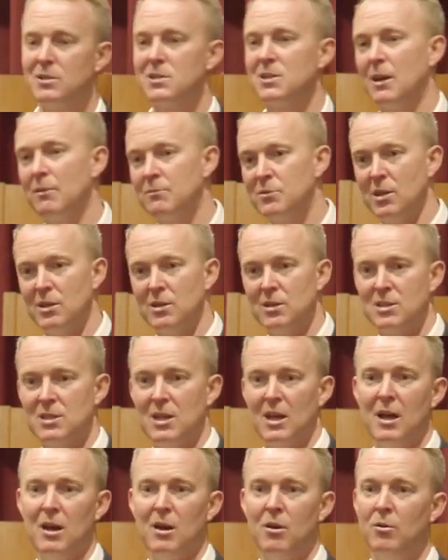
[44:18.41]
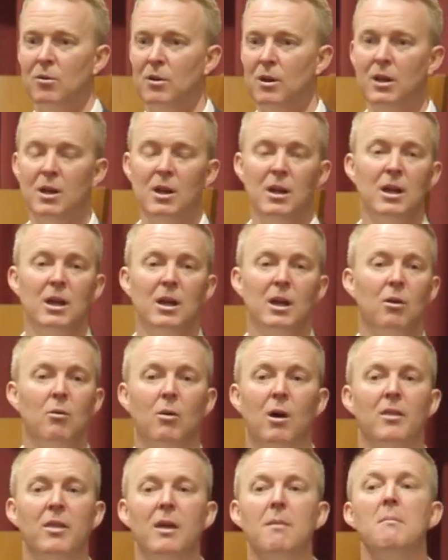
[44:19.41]
subject to sale,
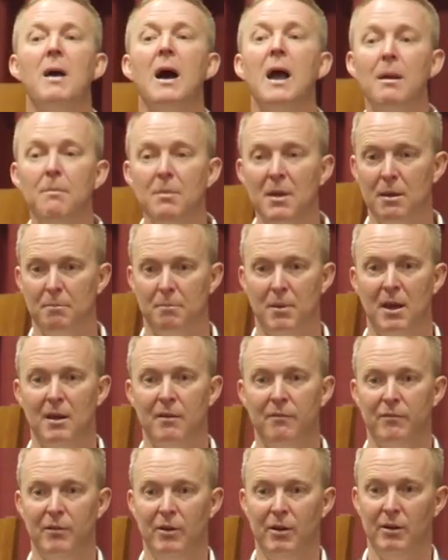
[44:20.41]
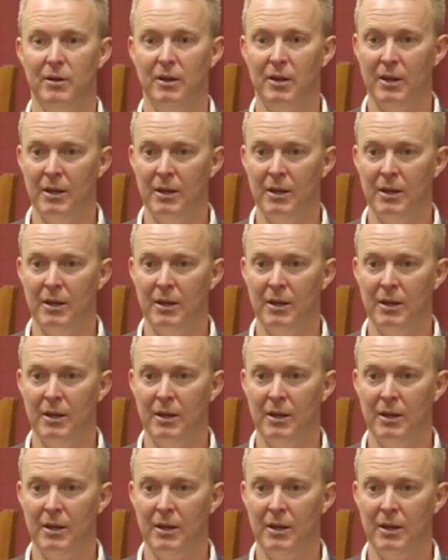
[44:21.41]
inquiry, there may be a benefit.